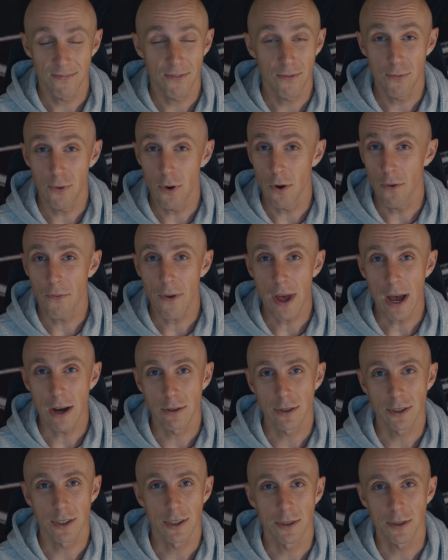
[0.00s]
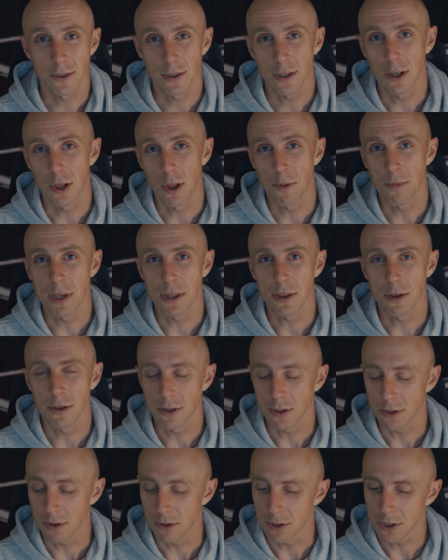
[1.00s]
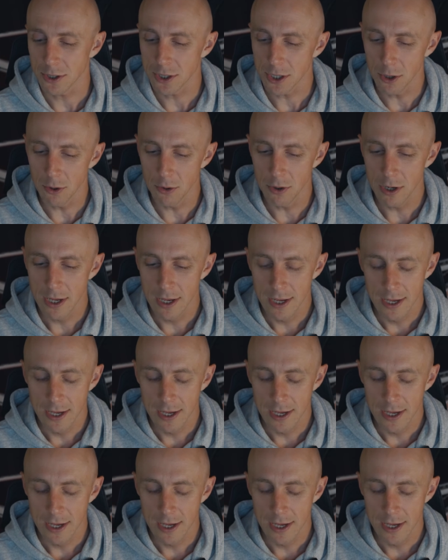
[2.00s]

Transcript: 4,000 kilometers or so,